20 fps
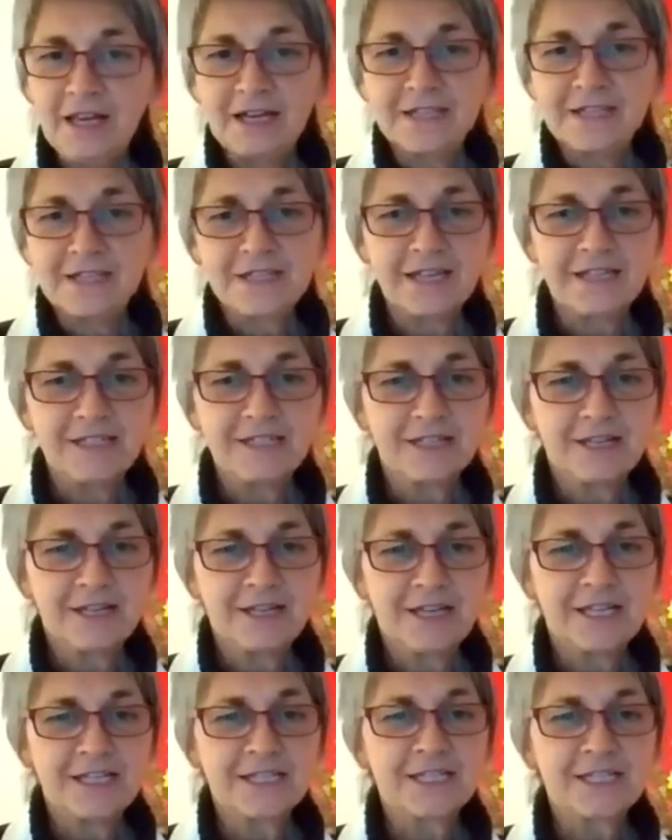I said
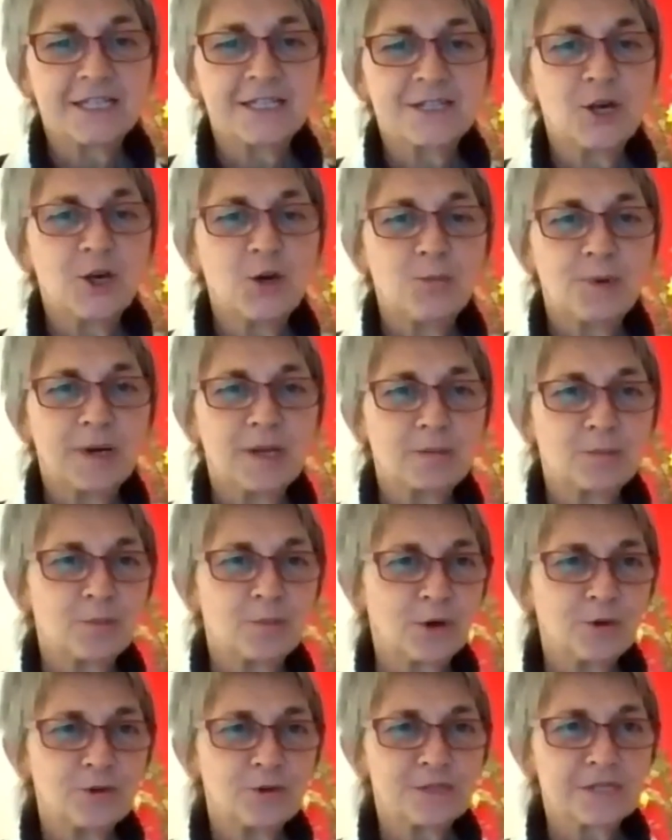it's a sobering
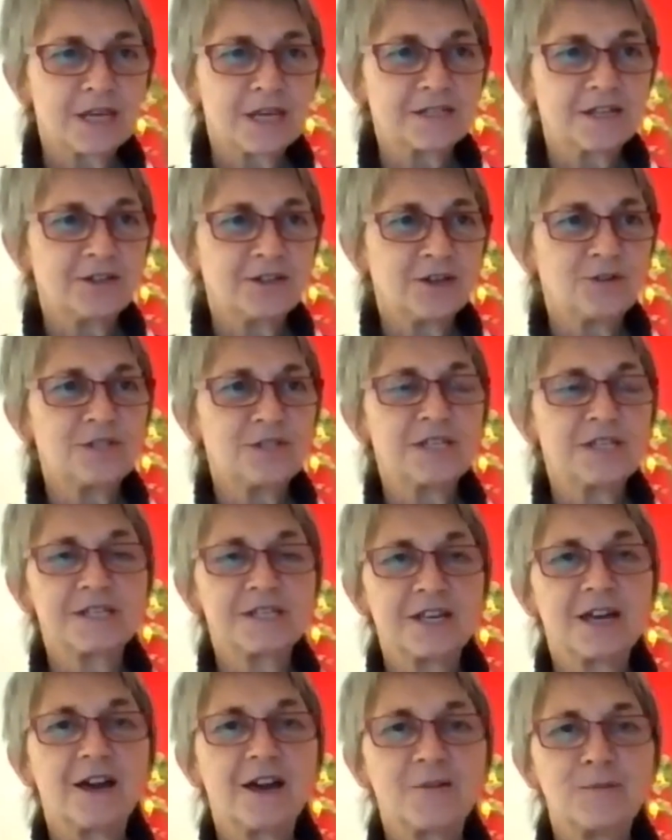process. I
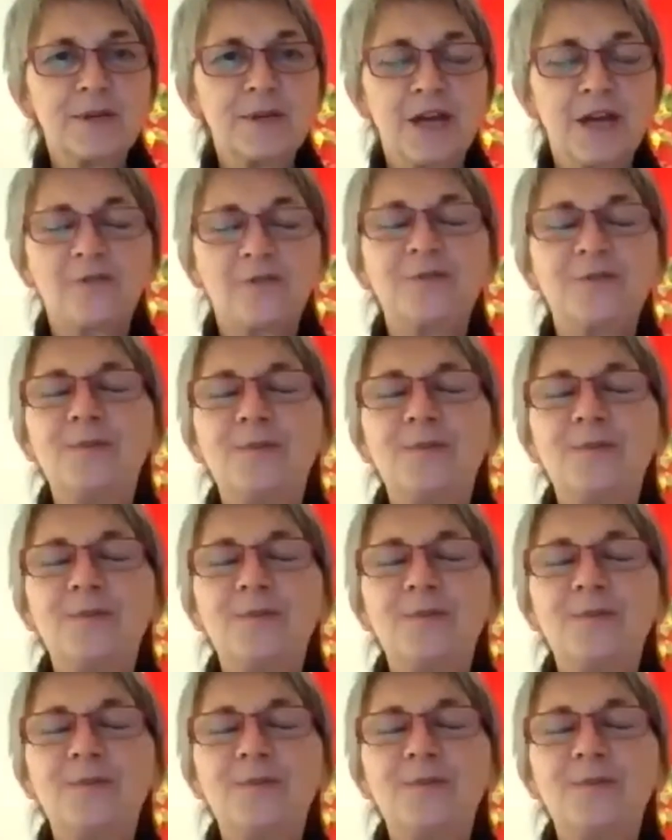noticed that. I've been